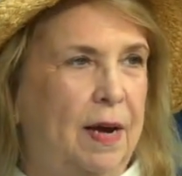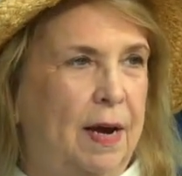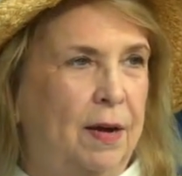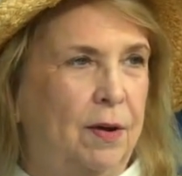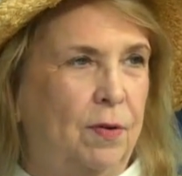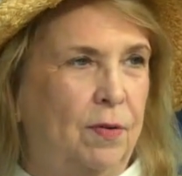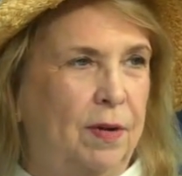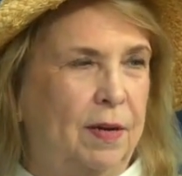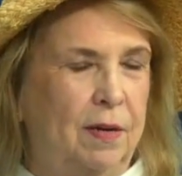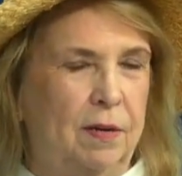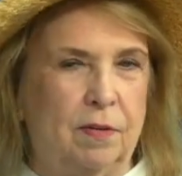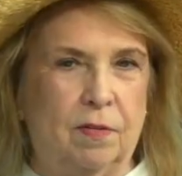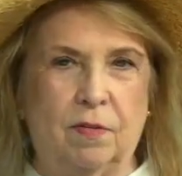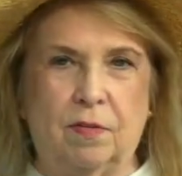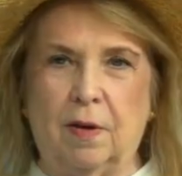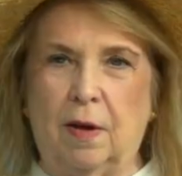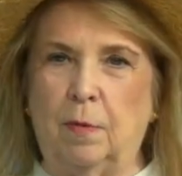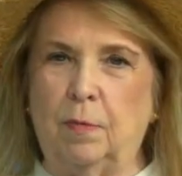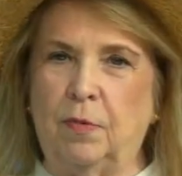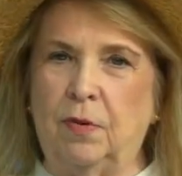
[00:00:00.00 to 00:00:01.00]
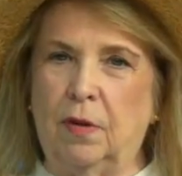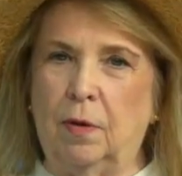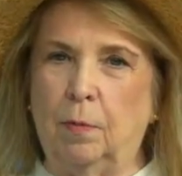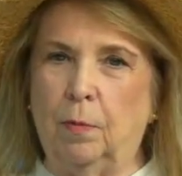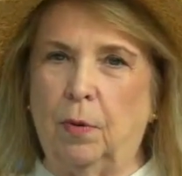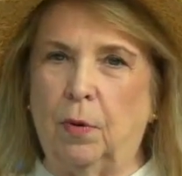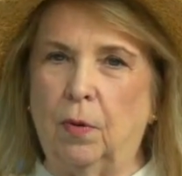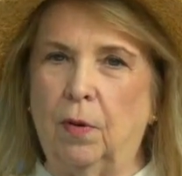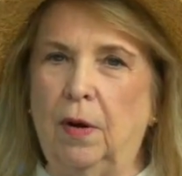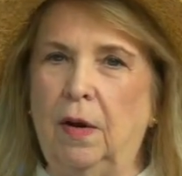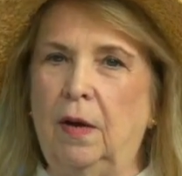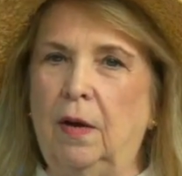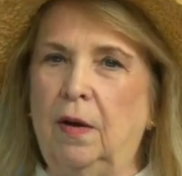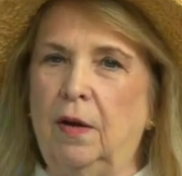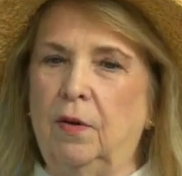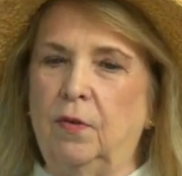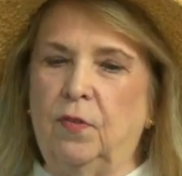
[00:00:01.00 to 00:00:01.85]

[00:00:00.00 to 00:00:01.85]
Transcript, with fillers: Saturday in September. Yeah.